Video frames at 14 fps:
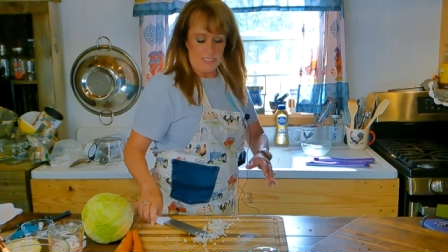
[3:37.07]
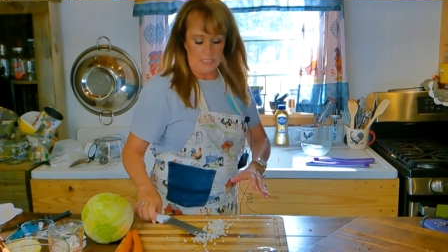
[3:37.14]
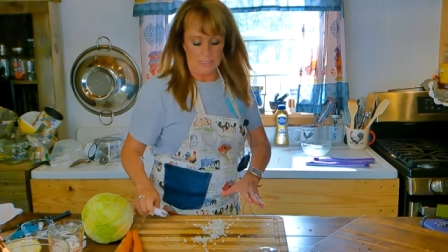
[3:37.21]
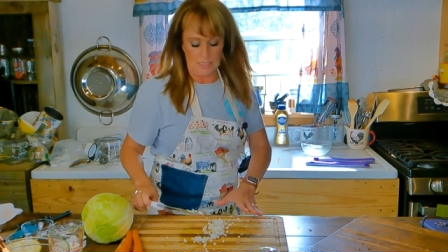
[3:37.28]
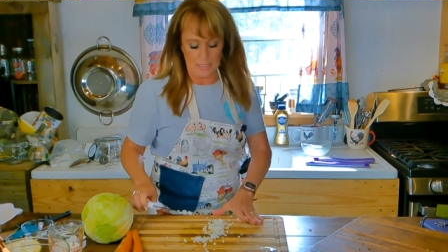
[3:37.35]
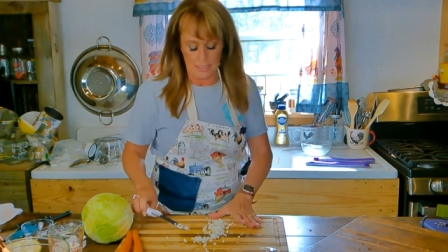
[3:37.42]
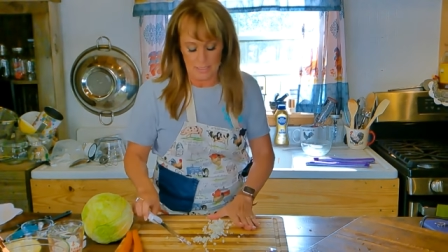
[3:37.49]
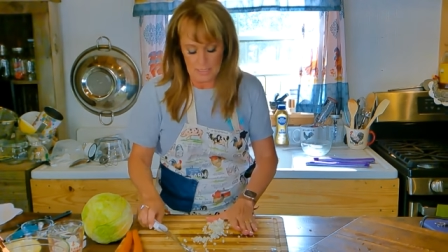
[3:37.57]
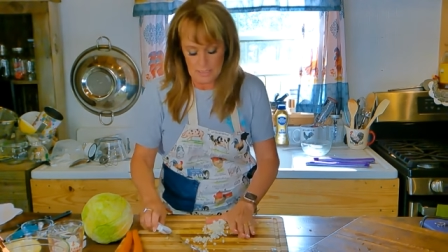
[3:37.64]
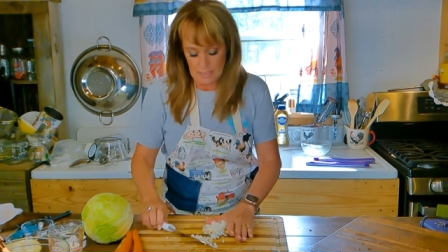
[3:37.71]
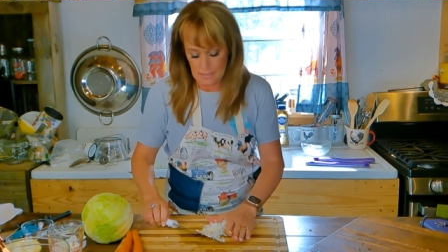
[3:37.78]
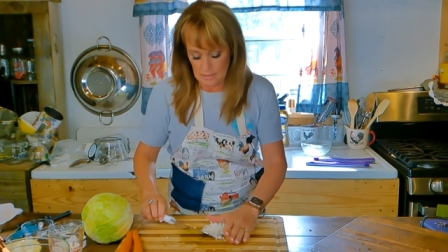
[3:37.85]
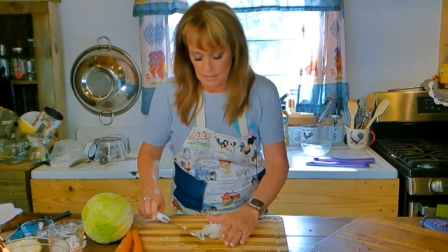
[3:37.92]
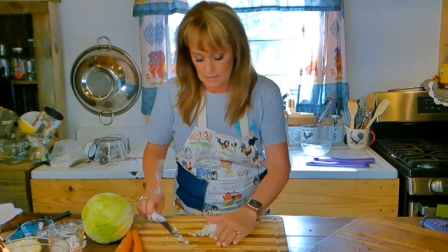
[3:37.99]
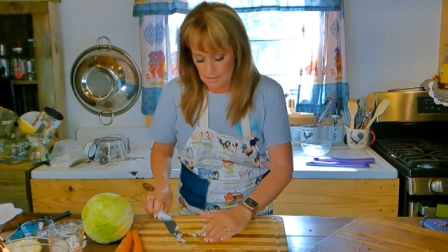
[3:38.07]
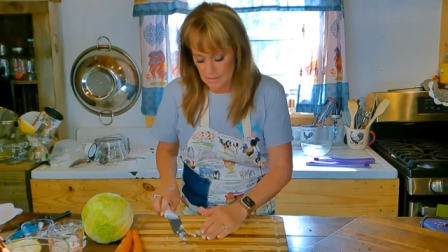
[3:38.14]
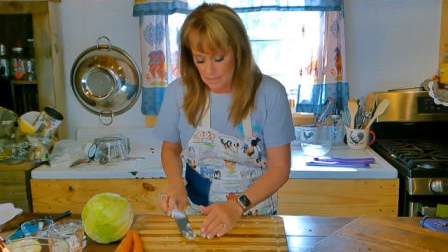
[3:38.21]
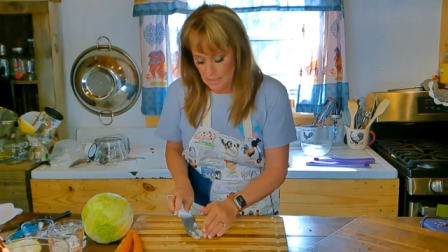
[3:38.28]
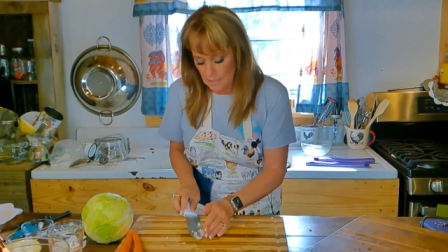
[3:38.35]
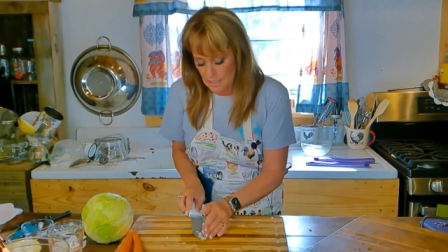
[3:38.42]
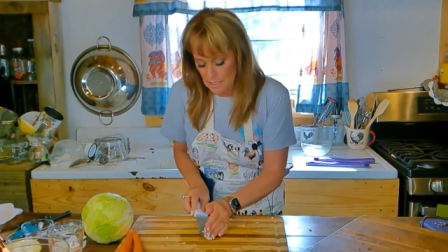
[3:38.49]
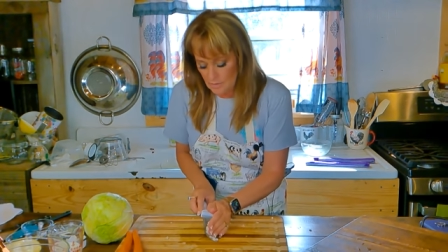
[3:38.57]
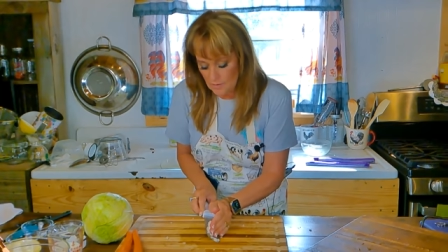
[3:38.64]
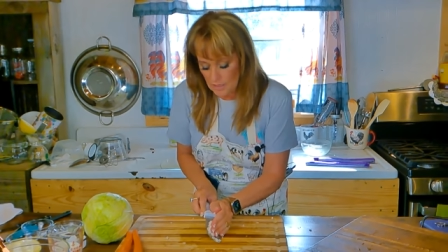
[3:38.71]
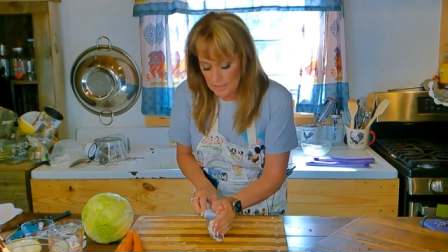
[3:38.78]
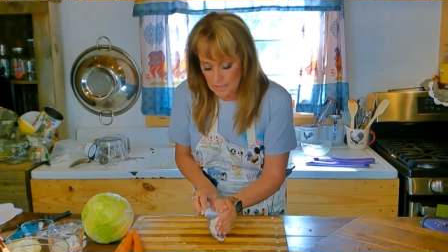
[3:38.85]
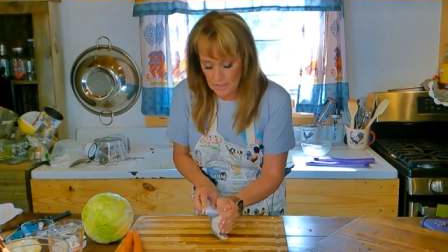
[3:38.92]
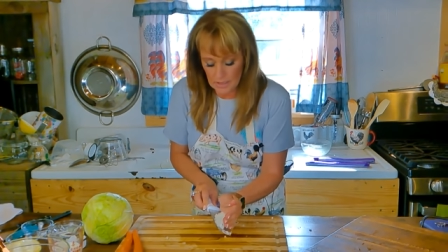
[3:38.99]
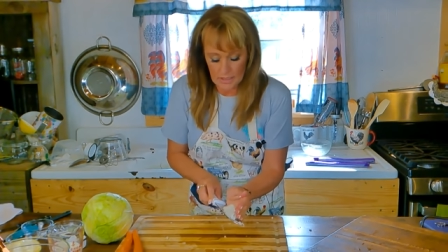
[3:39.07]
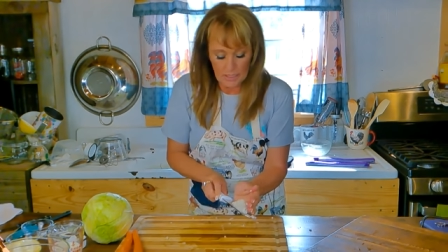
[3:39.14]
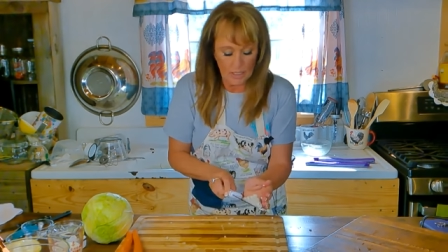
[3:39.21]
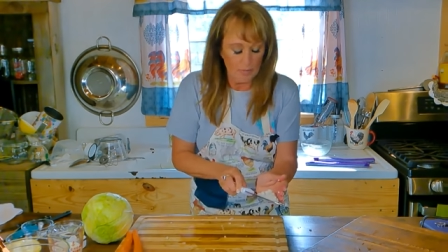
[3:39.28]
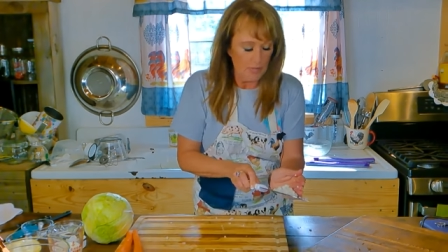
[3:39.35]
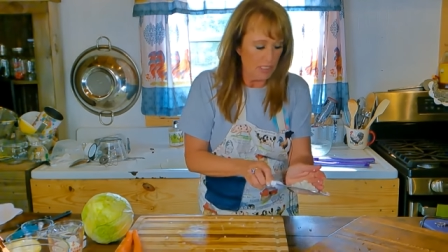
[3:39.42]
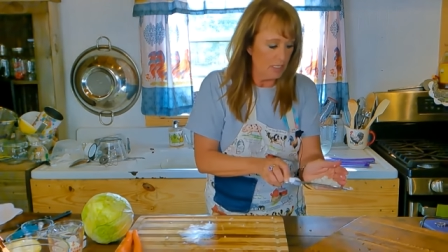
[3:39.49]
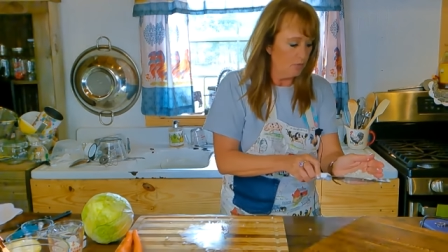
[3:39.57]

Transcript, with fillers: let's see all right onion let me